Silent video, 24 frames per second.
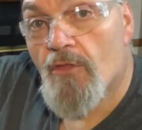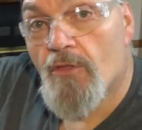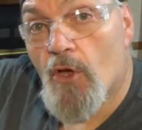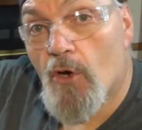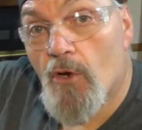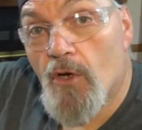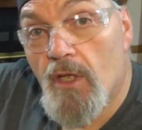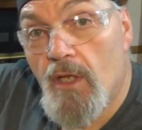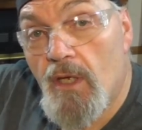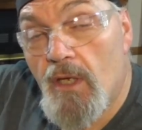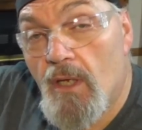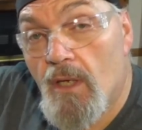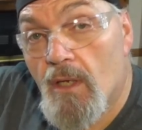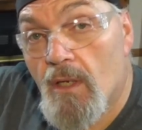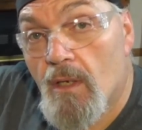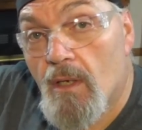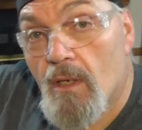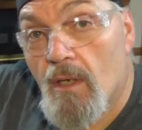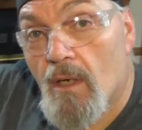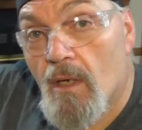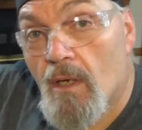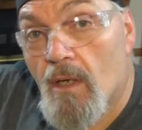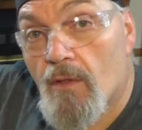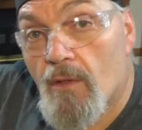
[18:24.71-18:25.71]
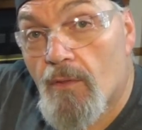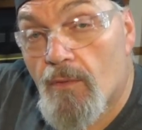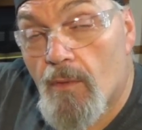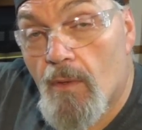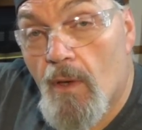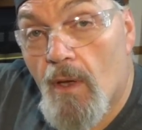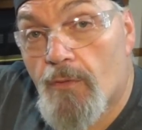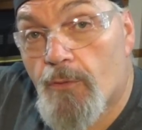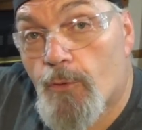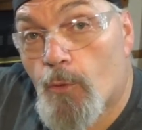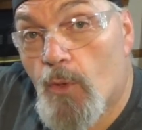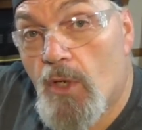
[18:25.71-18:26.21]

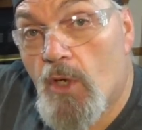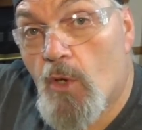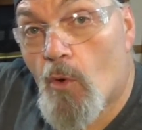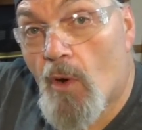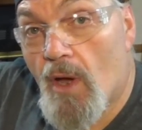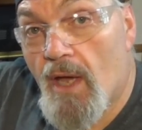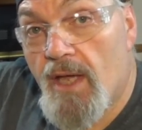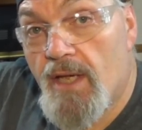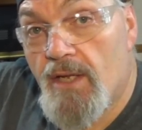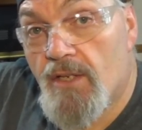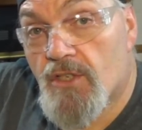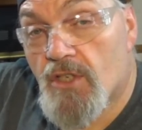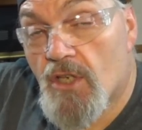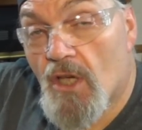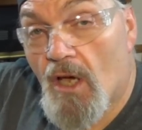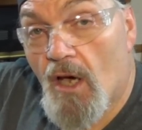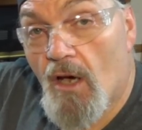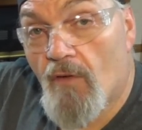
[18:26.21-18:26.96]
33 grains